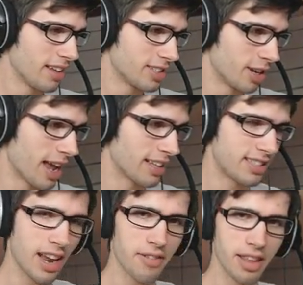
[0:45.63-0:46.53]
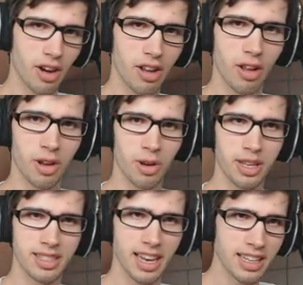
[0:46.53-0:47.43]
So yeah, it's definitely got a lot of
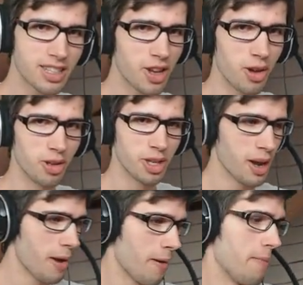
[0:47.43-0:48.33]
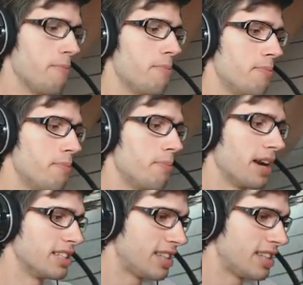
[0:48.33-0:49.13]
goodies. It is huge, but